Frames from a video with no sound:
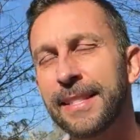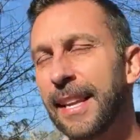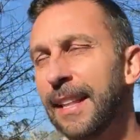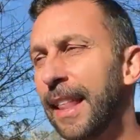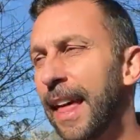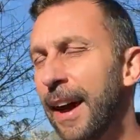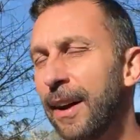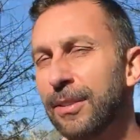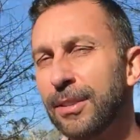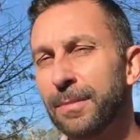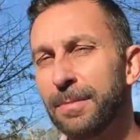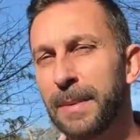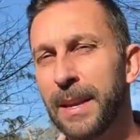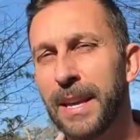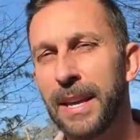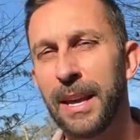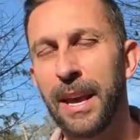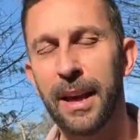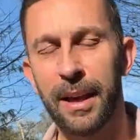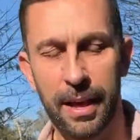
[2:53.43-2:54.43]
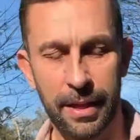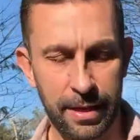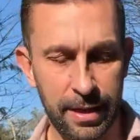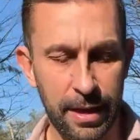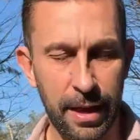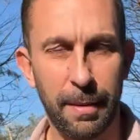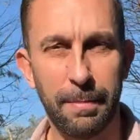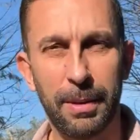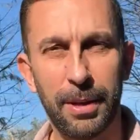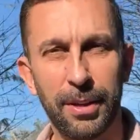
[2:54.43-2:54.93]
allows me
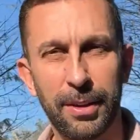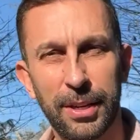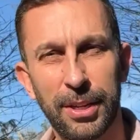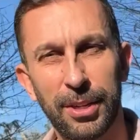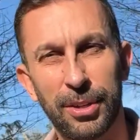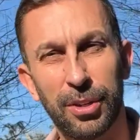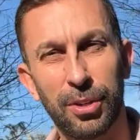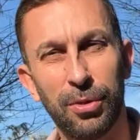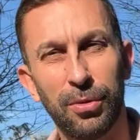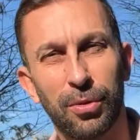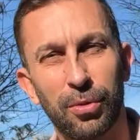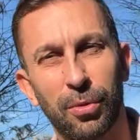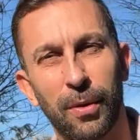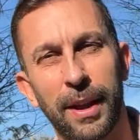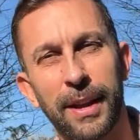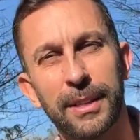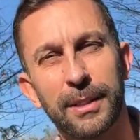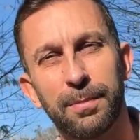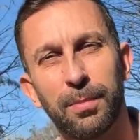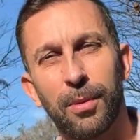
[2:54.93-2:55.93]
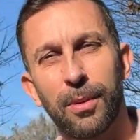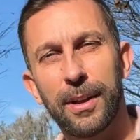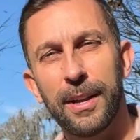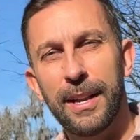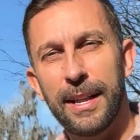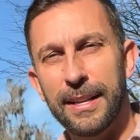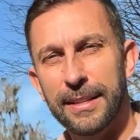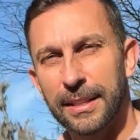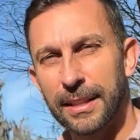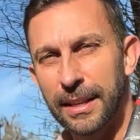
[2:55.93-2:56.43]
the ability to transport it
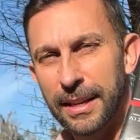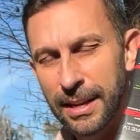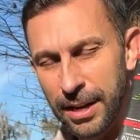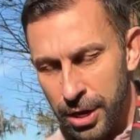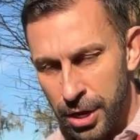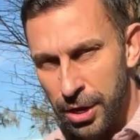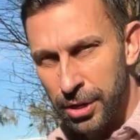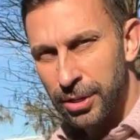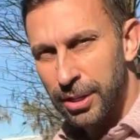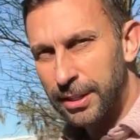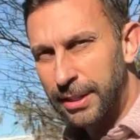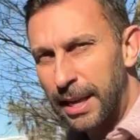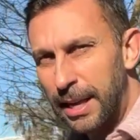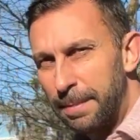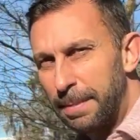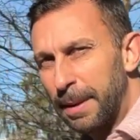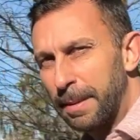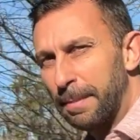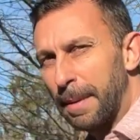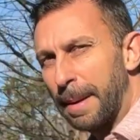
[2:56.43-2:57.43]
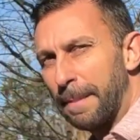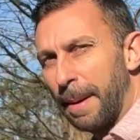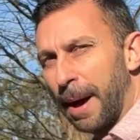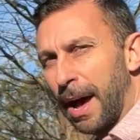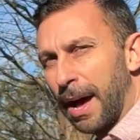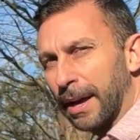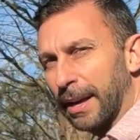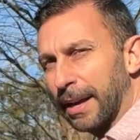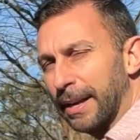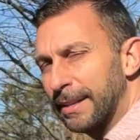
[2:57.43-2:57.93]
easily, just keep it in my
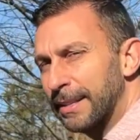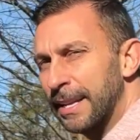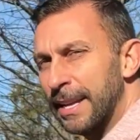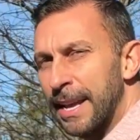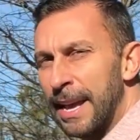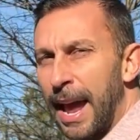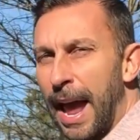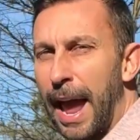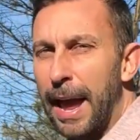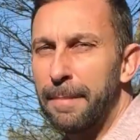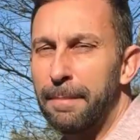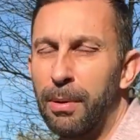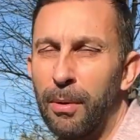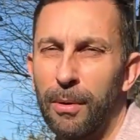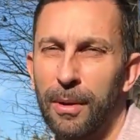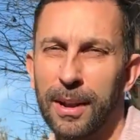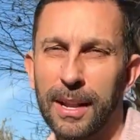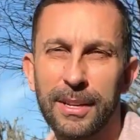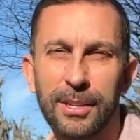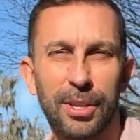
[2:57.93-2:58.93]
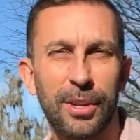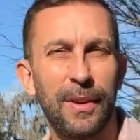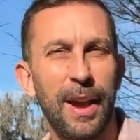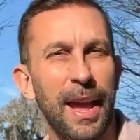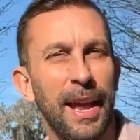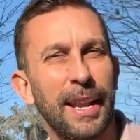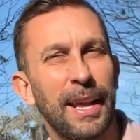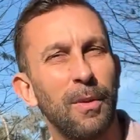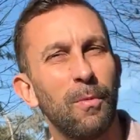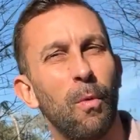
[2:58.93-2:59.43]
pocket and pour it into
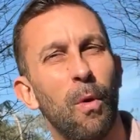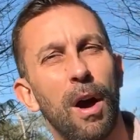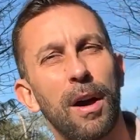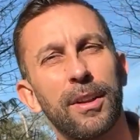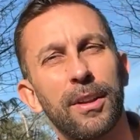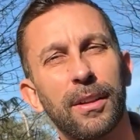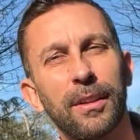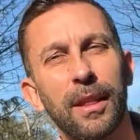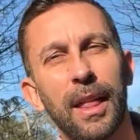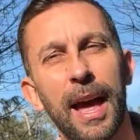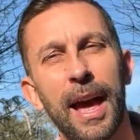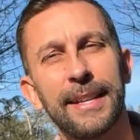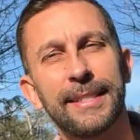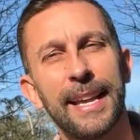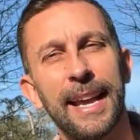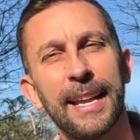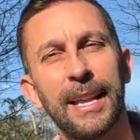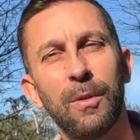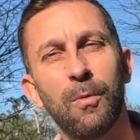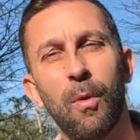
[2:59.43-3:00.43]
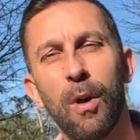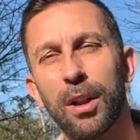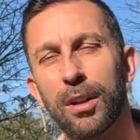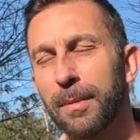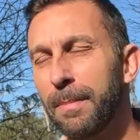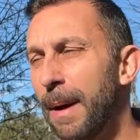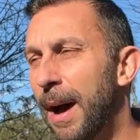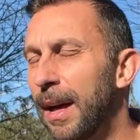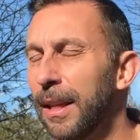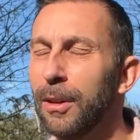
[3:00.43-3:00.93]
any water glass, any water
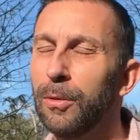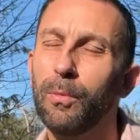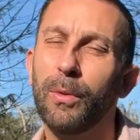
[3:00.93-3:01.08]
bottle,